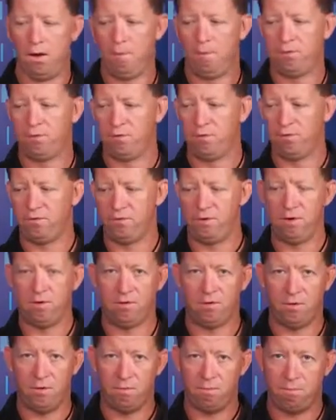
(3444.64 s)
So
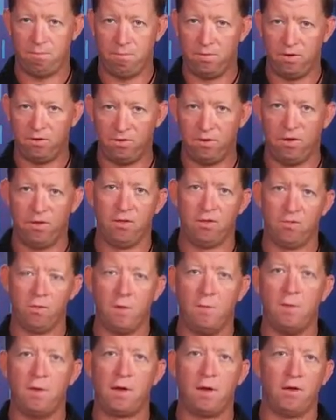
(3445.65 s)
it's done this
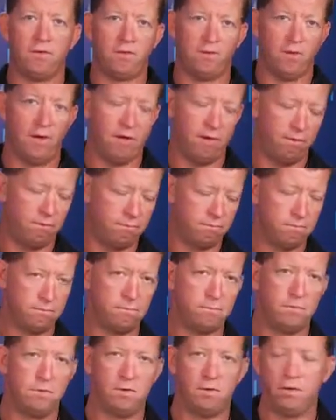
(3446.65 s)
way because of how
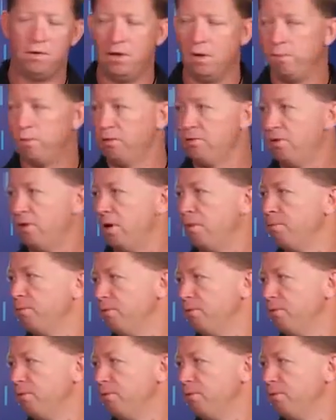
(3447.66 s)
the demo is set up. So.